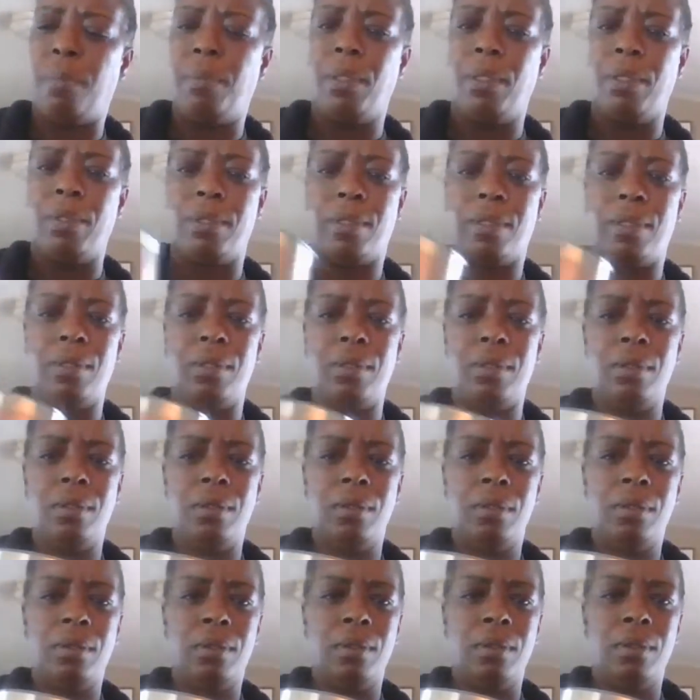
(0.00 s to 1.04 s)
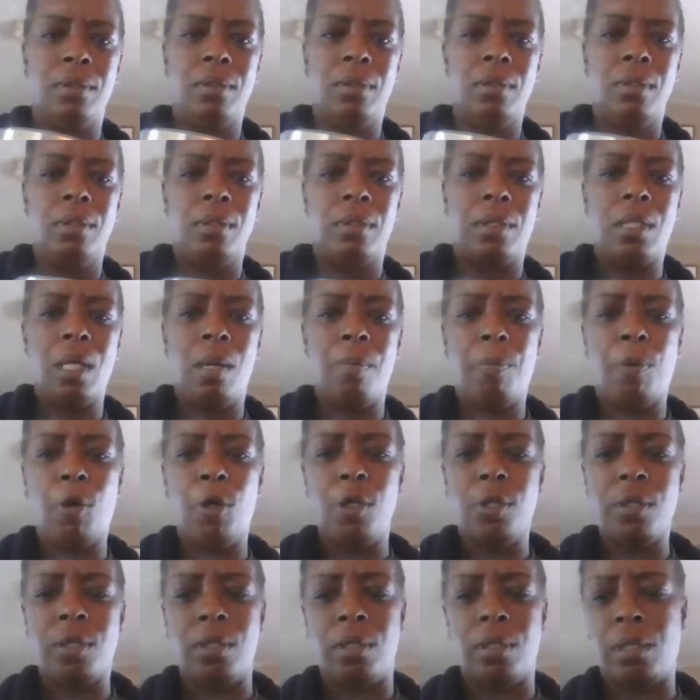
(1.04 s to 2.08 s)
Fabulous. Some
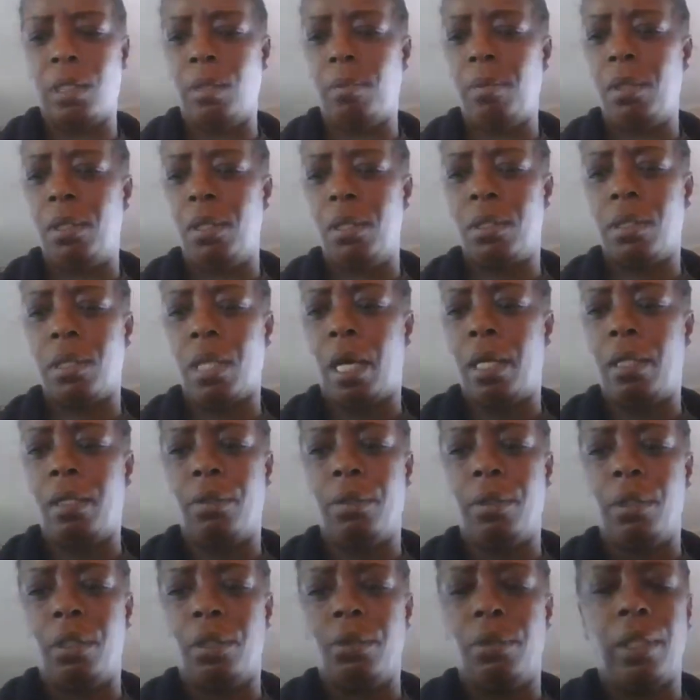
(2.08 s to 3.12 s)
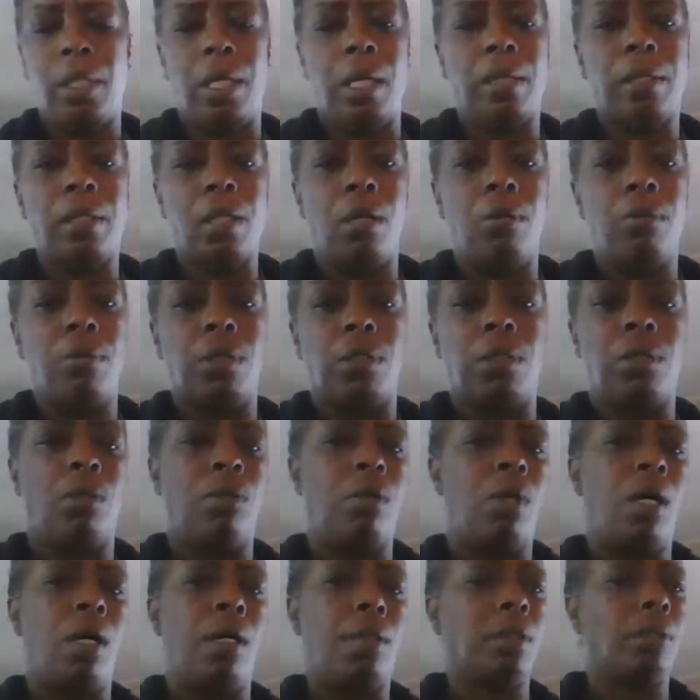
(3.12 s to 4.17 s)
person sent me this. I don't know. And I thought was
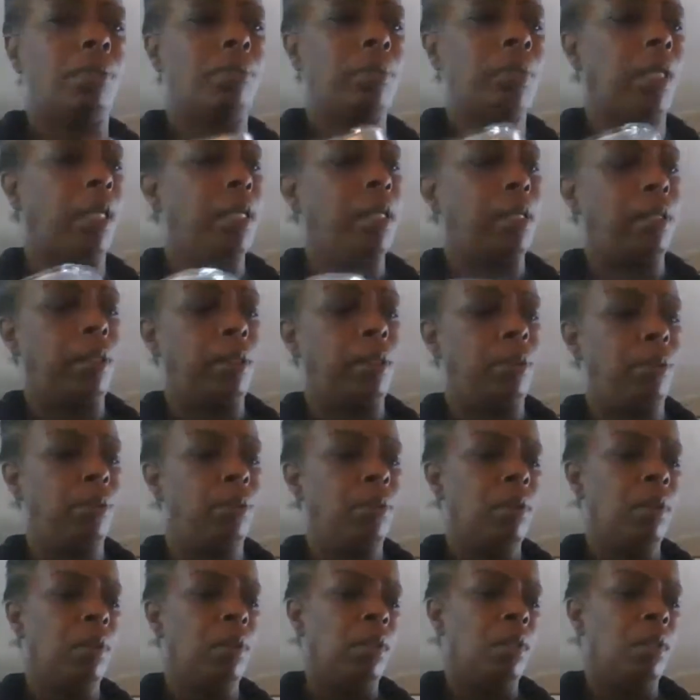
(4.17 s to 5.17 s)
so awesome. Thank you.